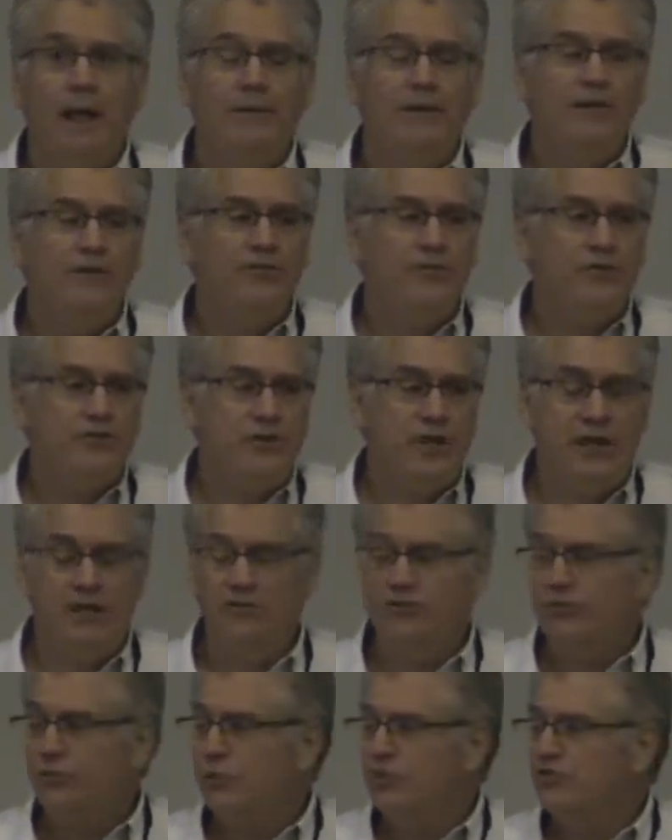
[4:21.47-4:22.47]
And these are
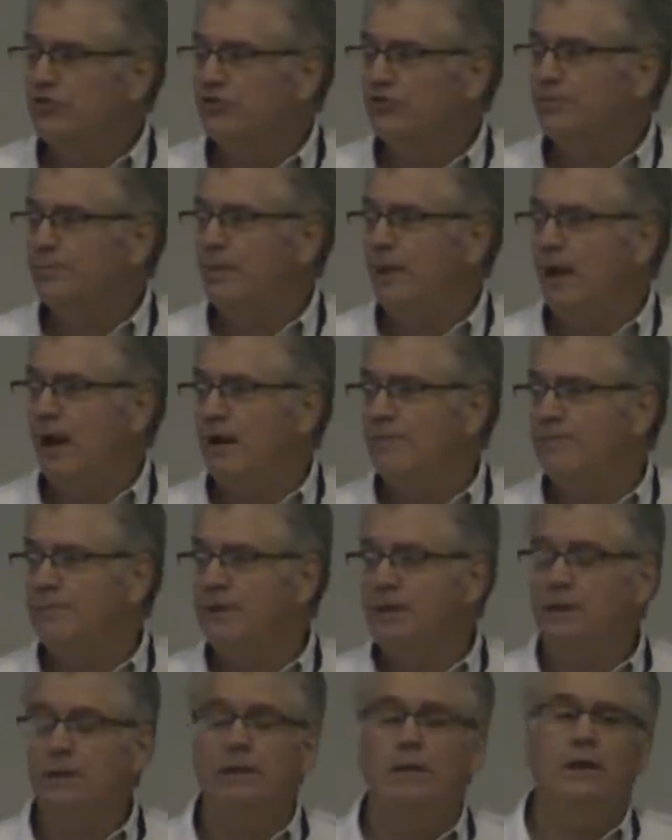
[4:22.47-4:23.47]
changes which has,
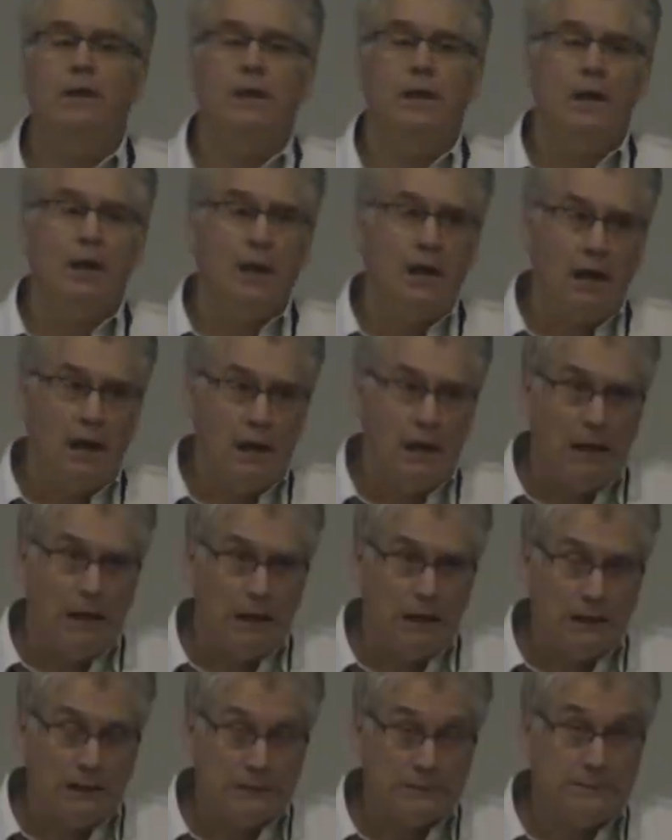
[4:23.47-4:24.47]
have been
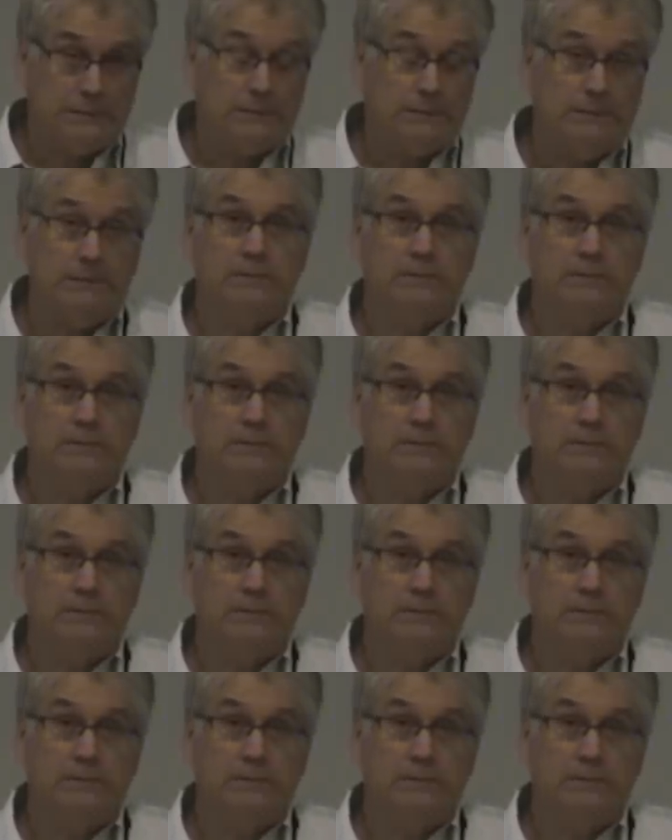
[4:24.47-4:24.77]
uh,